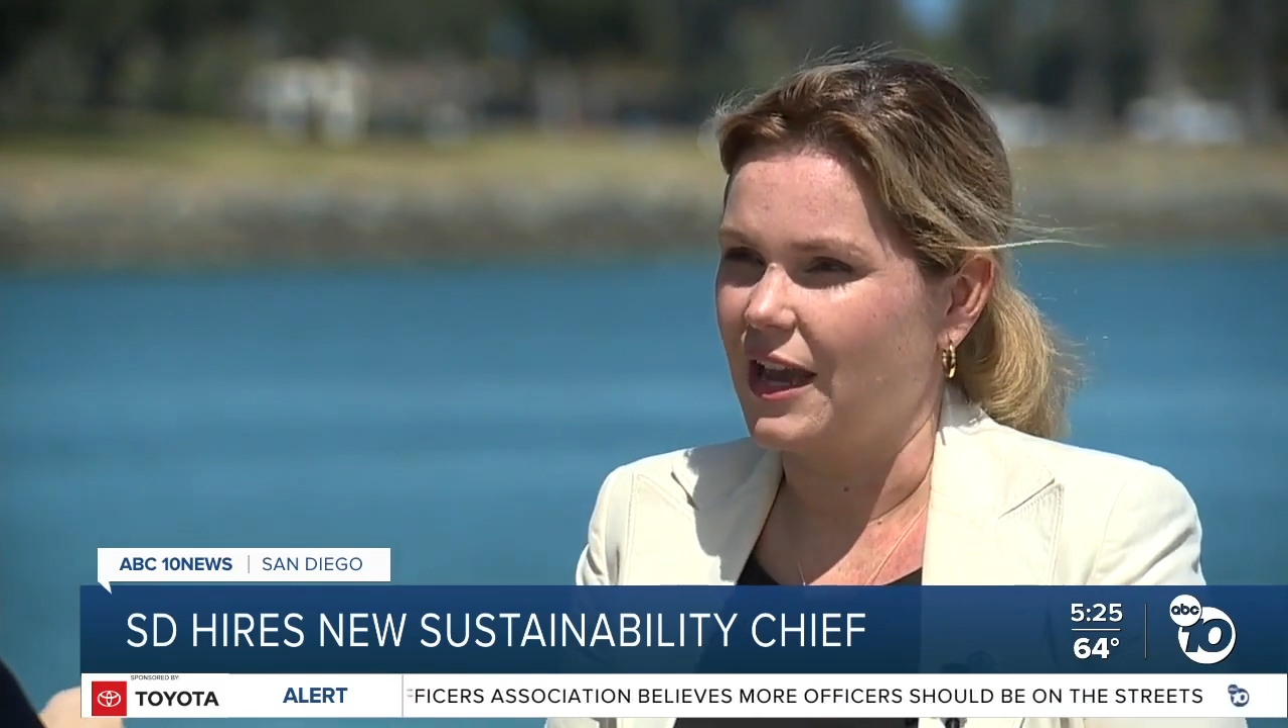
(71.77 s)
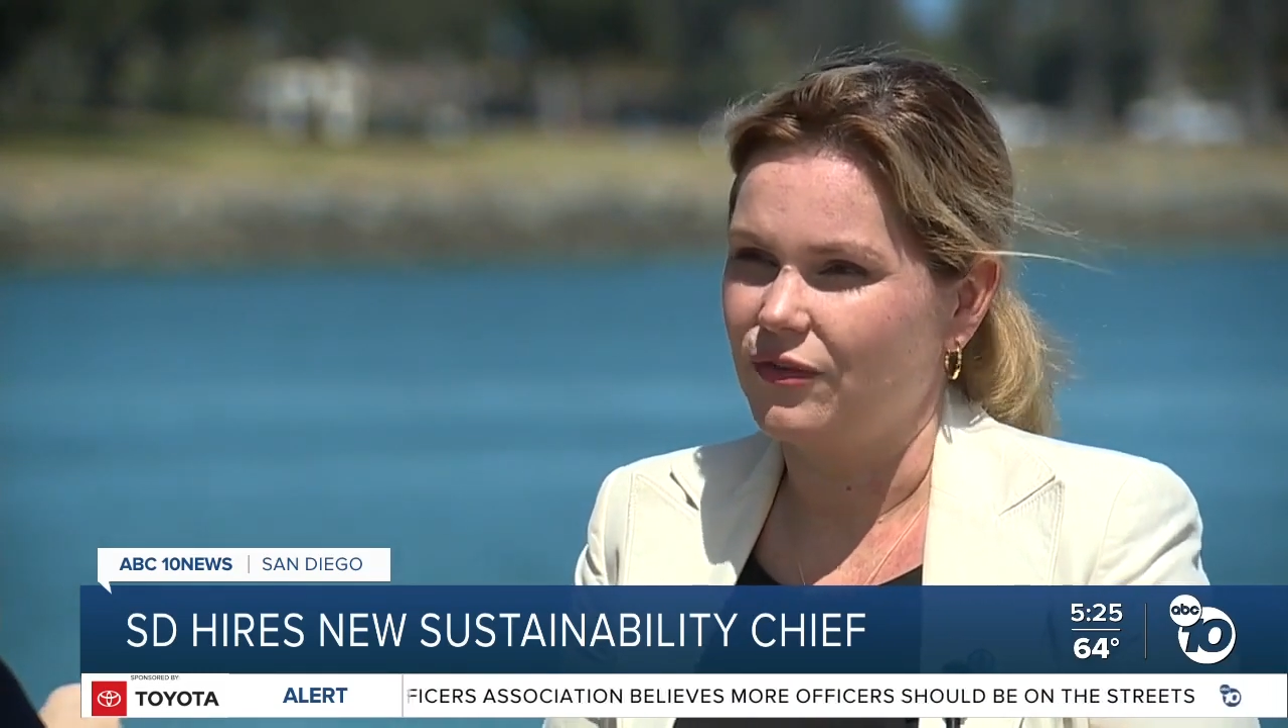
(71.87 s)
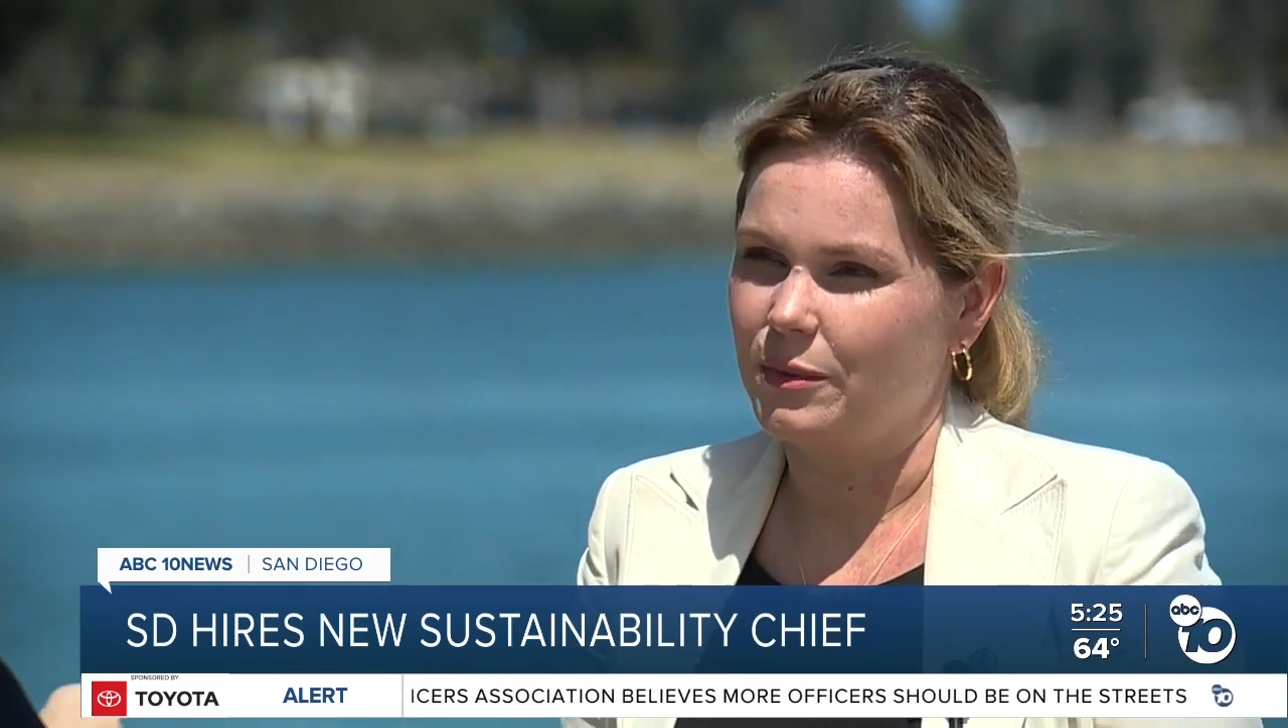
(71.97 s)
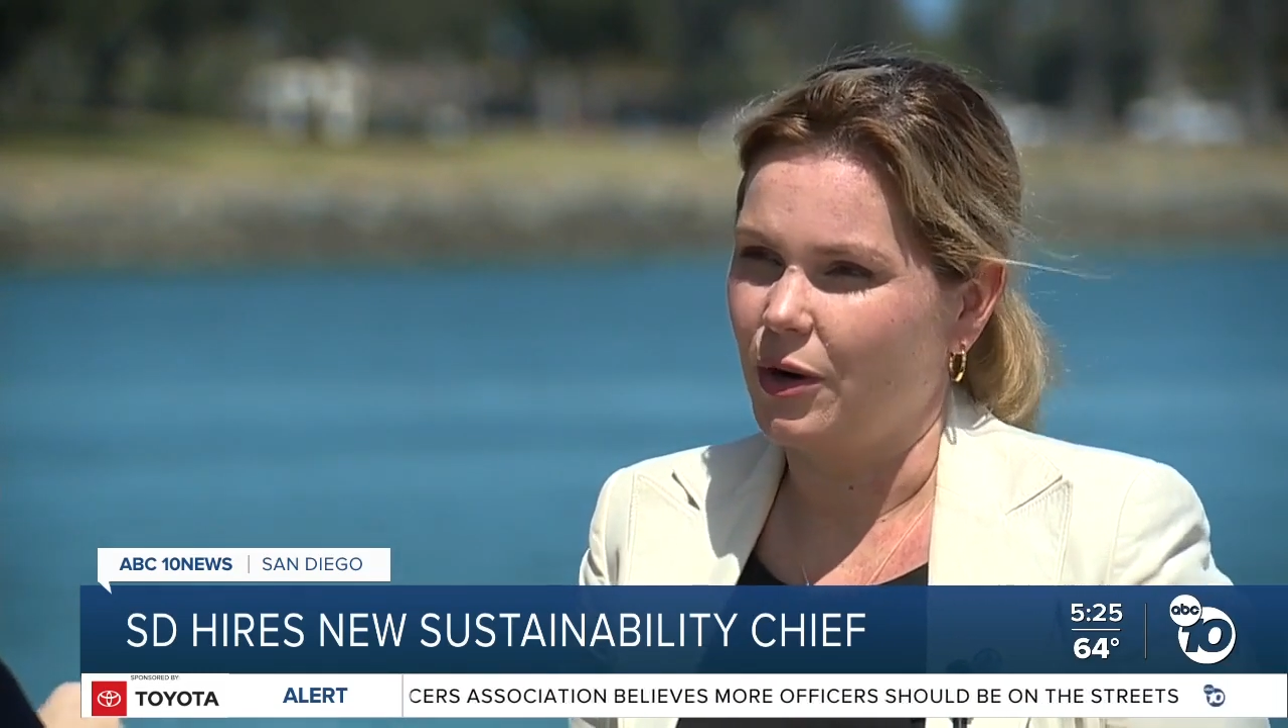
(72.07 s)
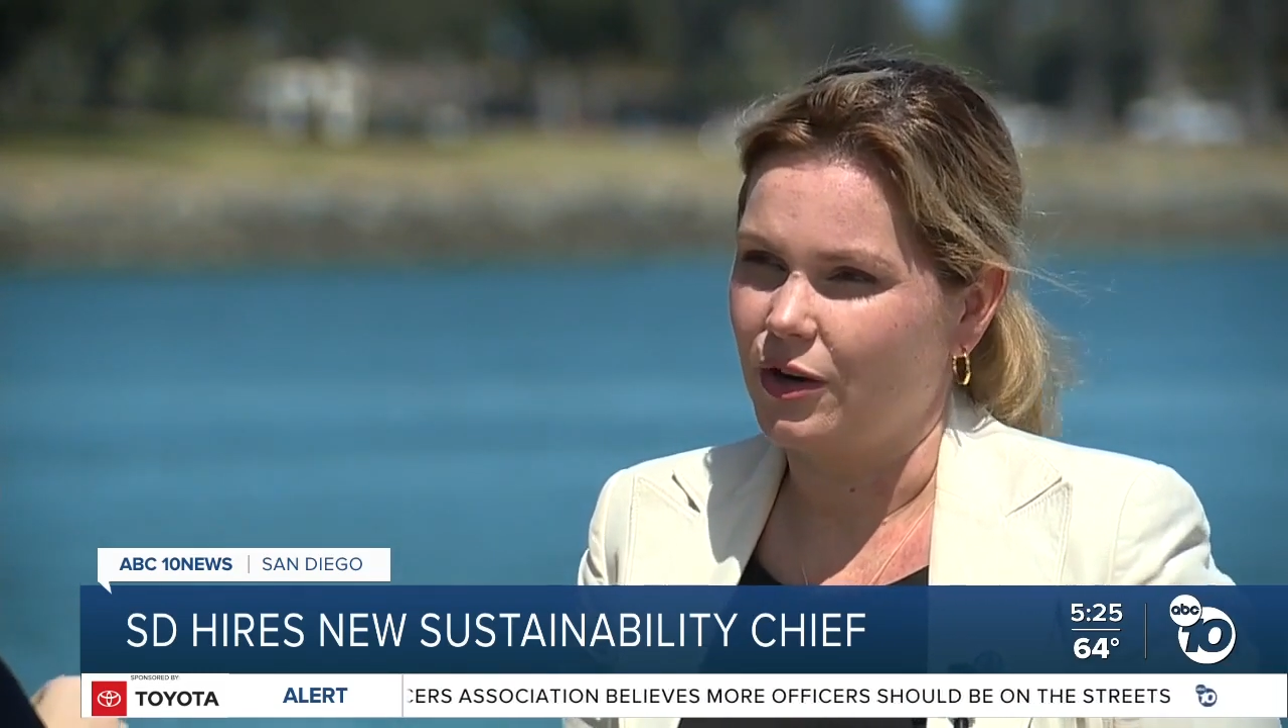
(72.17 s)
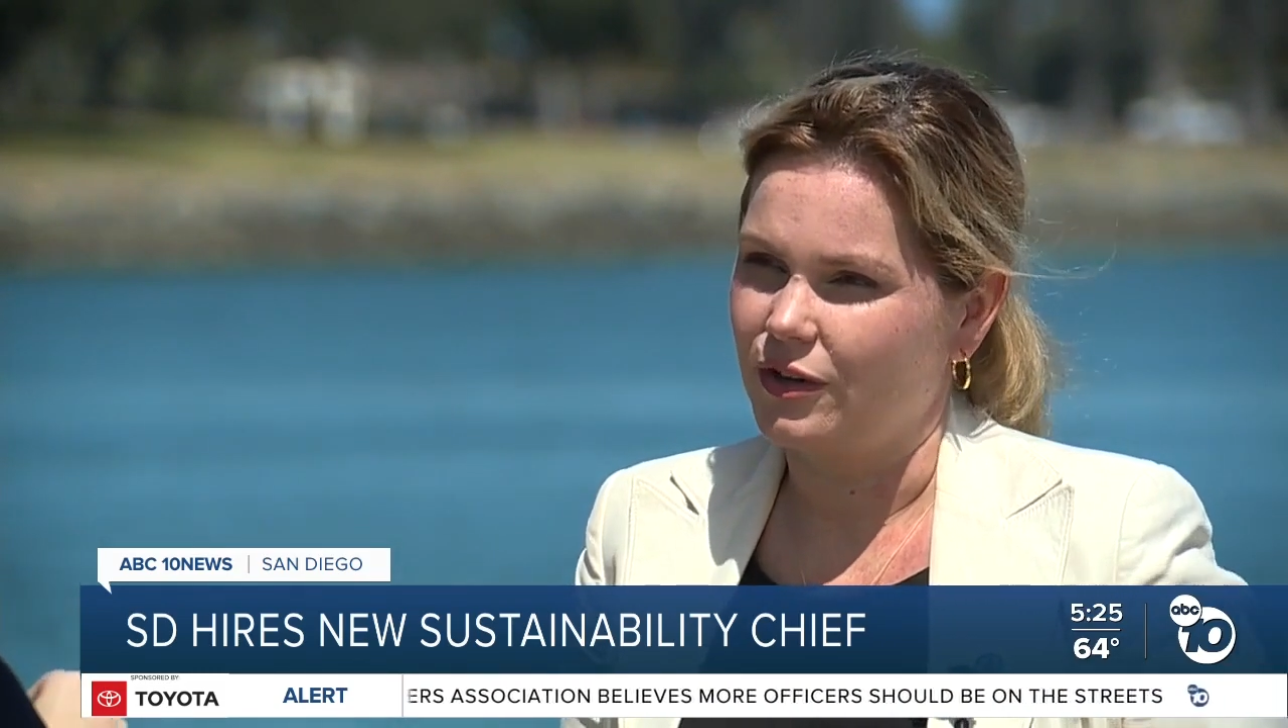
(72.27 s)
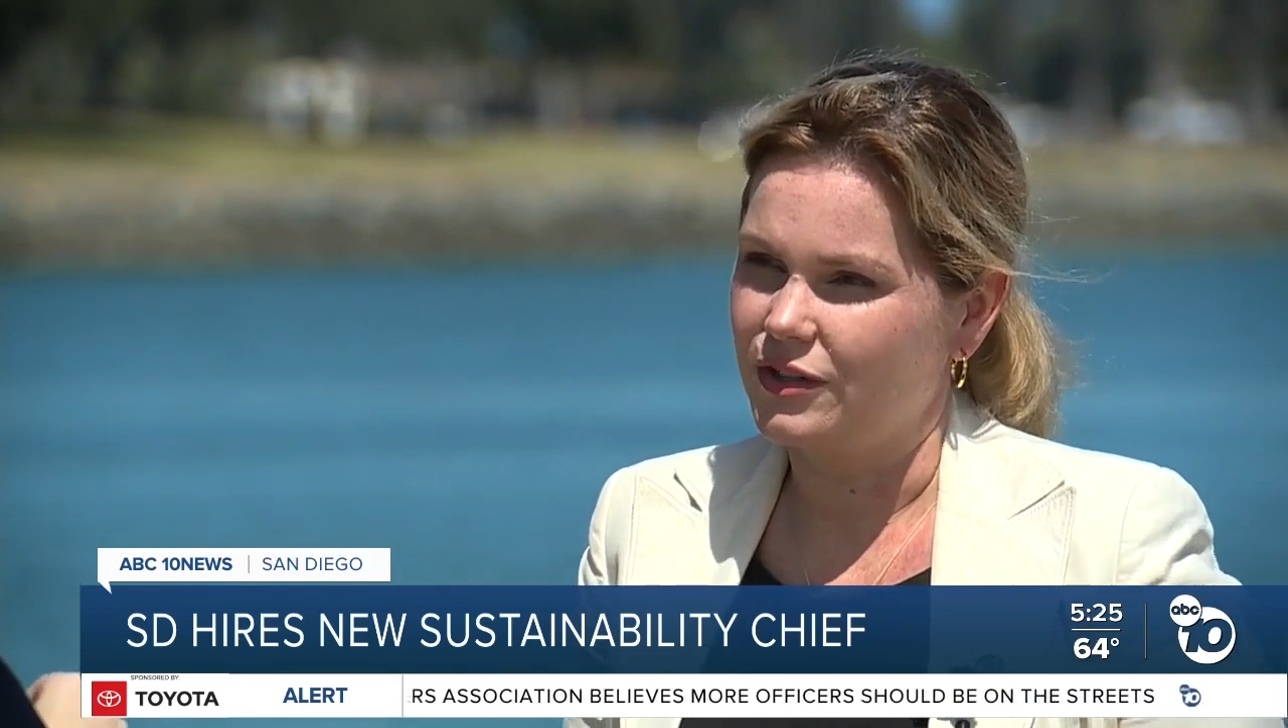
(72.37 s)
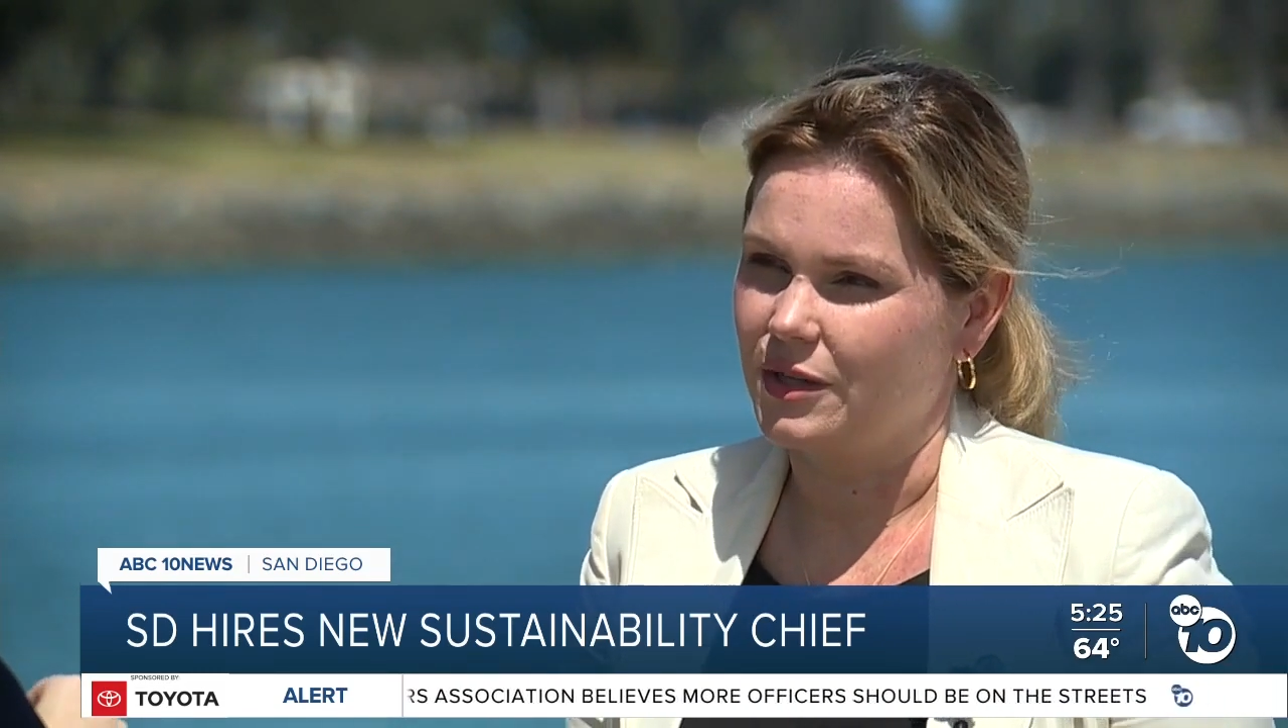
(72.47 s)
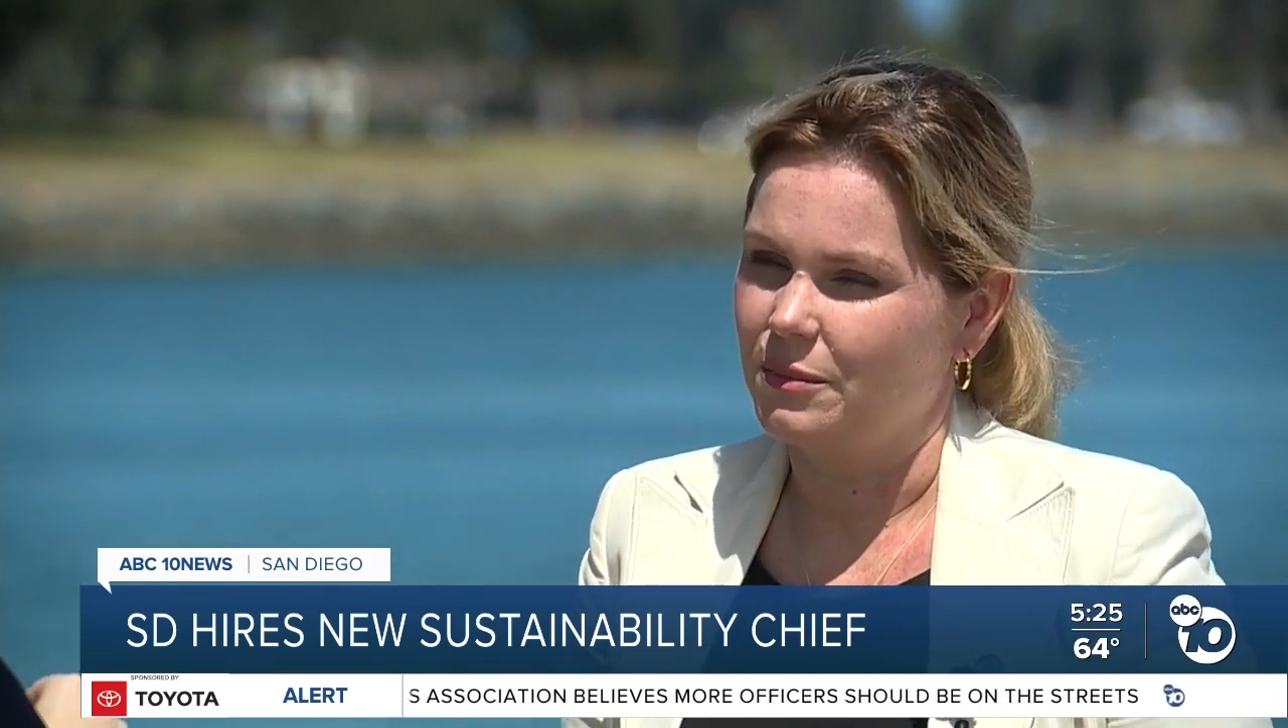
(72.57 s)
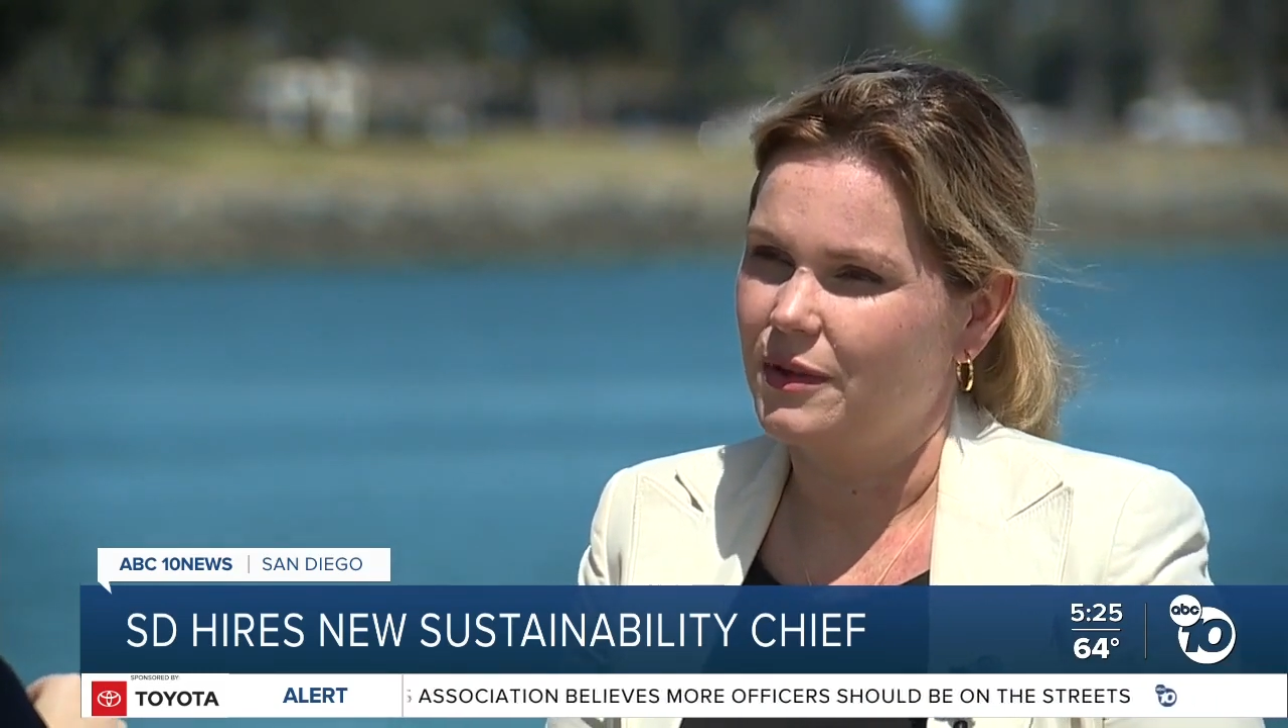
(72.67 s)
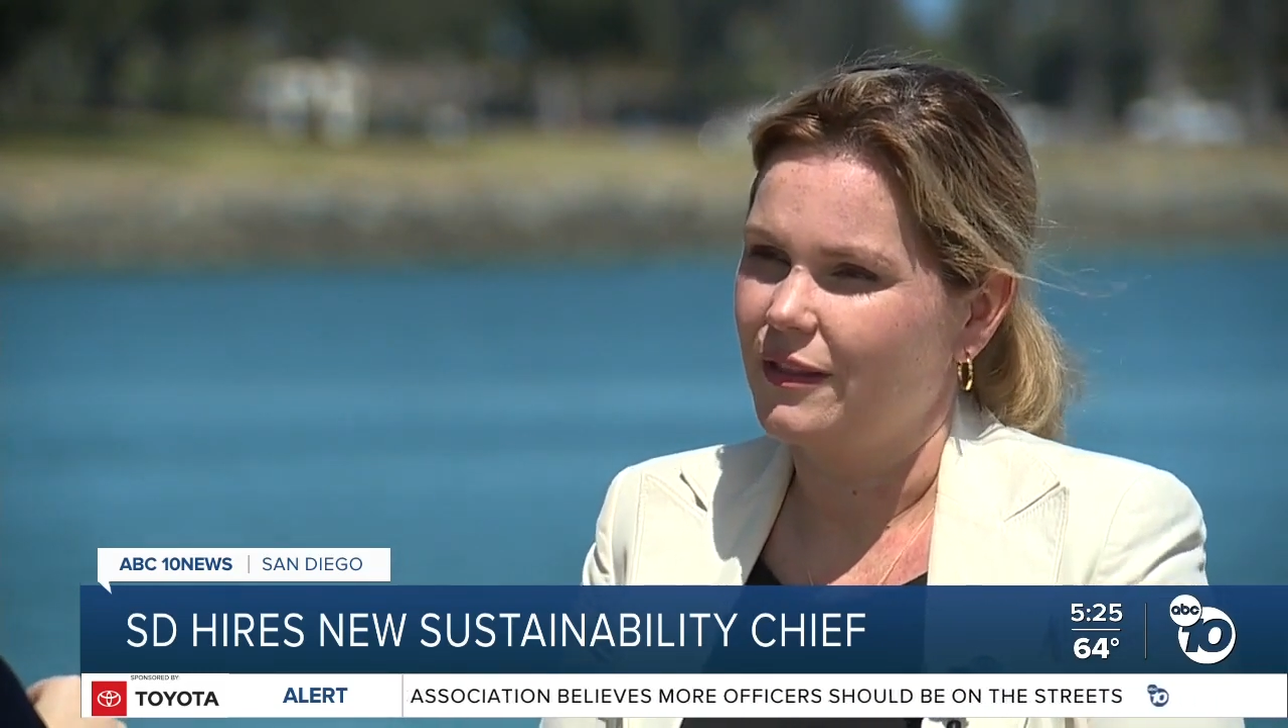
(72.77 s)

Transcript: every partnership